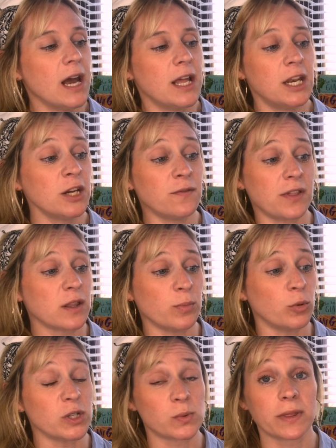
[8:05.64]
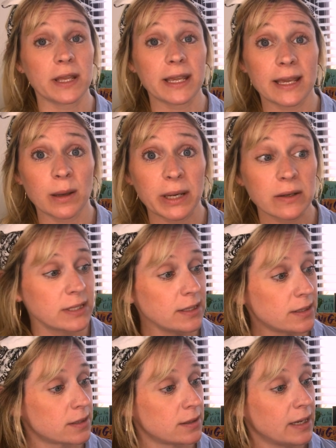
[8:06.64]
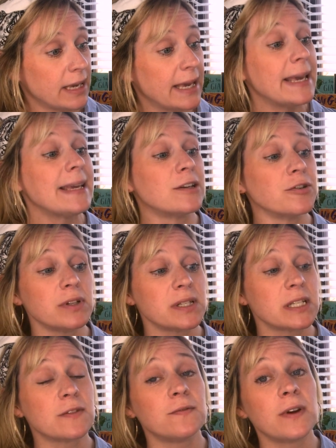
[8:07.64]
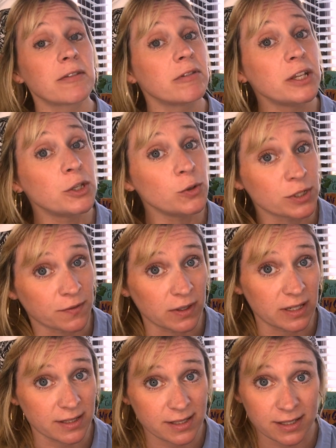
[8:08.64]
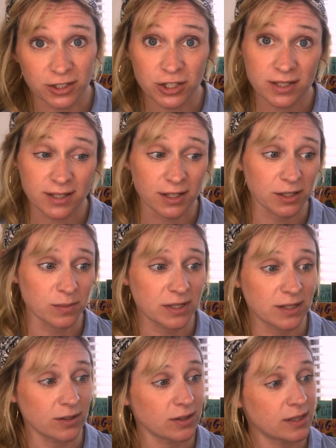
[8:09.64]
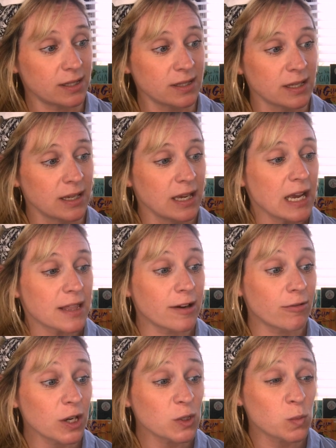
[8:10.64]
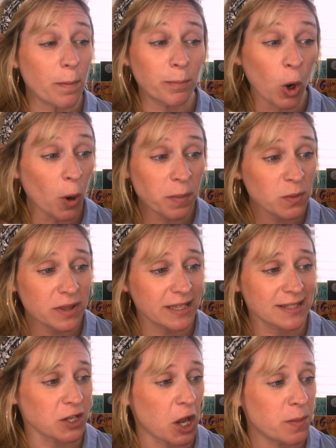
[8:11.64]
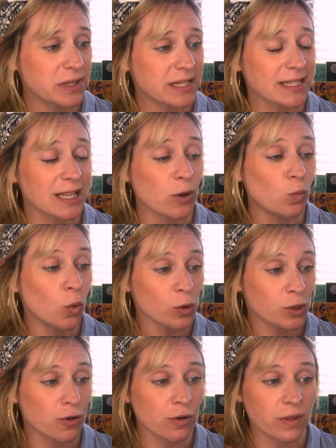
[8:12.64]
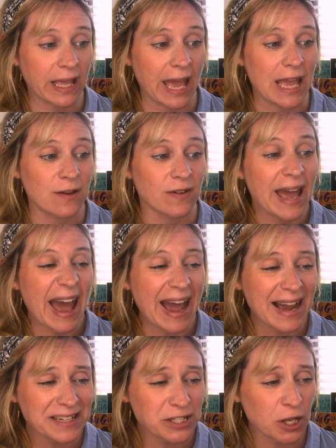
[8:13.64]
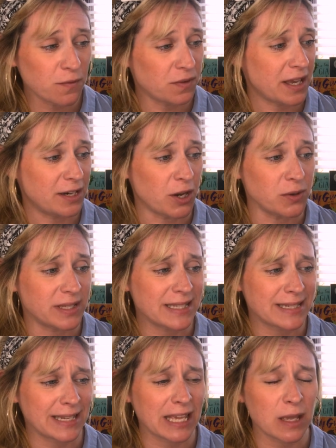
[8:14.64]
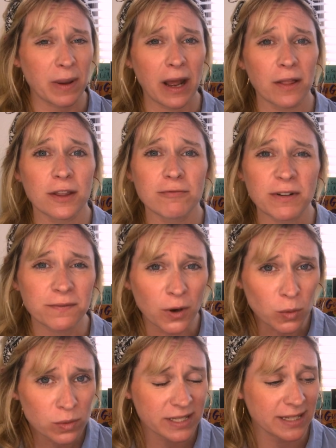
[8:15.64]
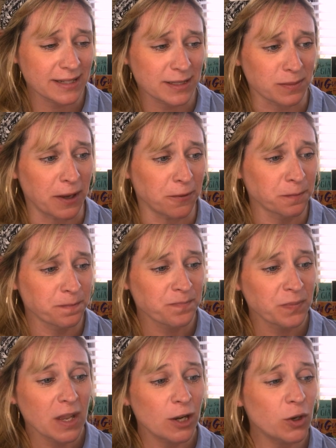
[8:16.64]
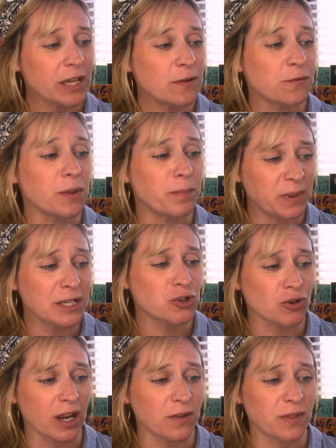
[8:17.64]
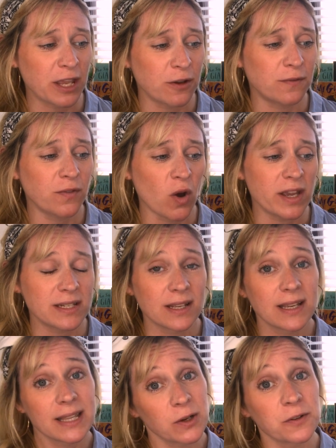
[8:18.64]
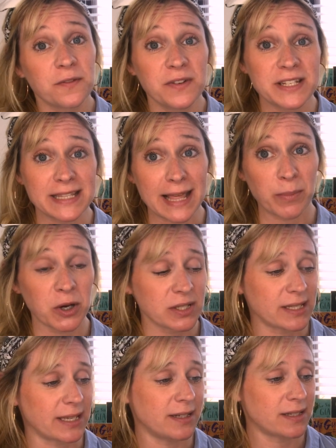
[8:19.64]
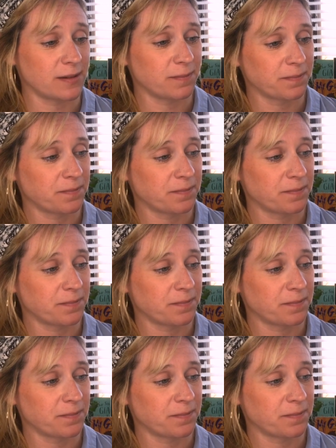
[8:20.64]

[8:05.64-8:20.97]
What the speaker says: None of the other boys were thinking about it. Ignorance is very useful in such circumstances. Their eyes were popping with excitement as they walked through the cave, hands over their noses to keep out the revolting smell, looking for the biggest dragon they could find that would fit in their basket.